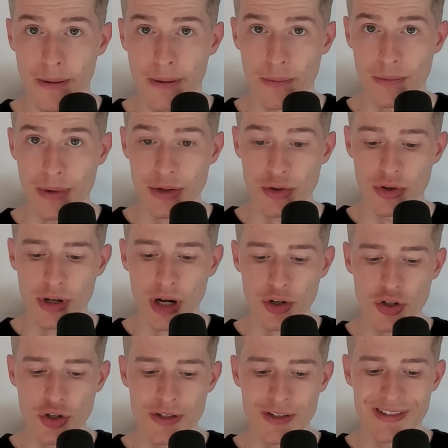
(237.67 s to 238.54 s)
Right? You're not
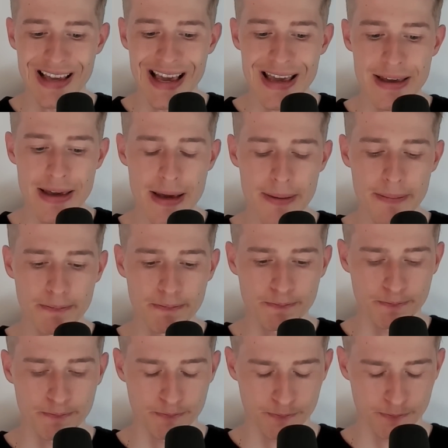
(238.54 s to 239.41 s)
just taking
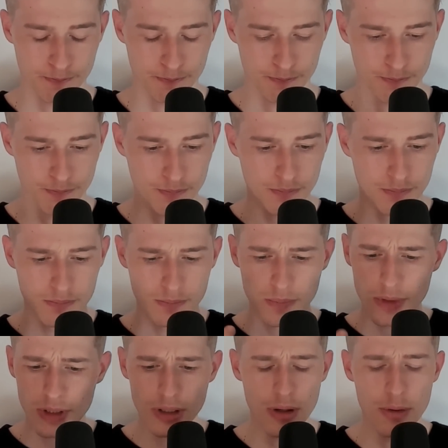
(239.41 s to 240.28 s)

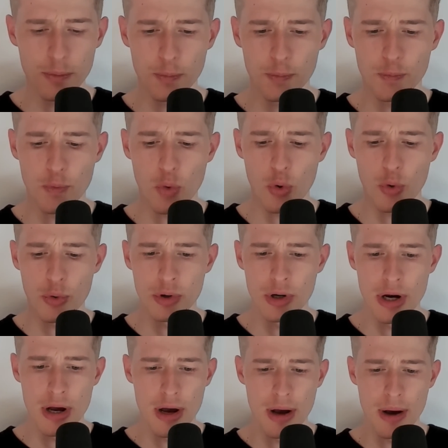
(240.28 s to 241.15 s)
for
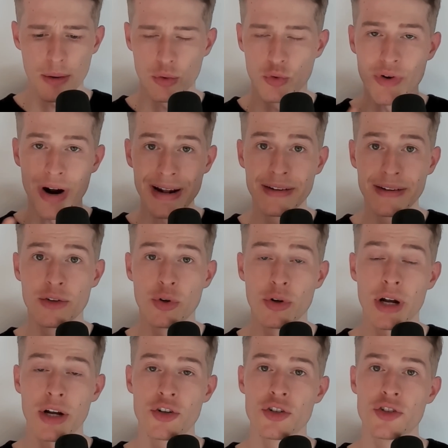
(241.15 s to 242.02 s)
granted, you're
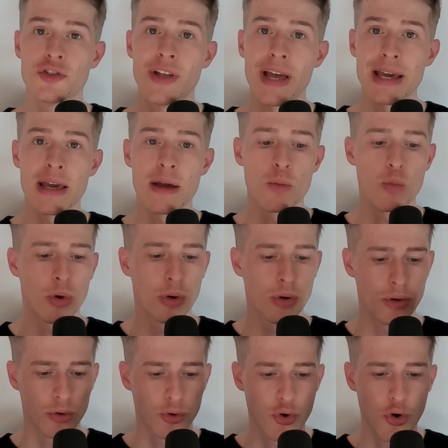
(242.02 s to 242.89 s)
not just taking what
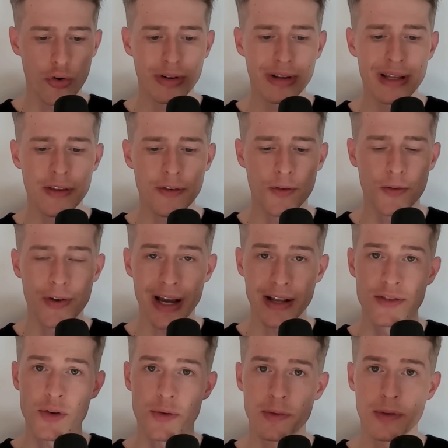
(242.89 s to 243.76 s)
currently the
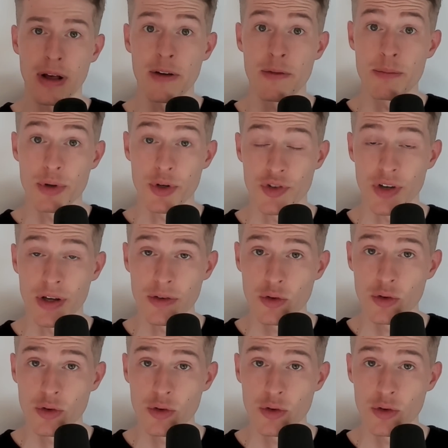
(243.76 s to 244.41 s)
facts of life present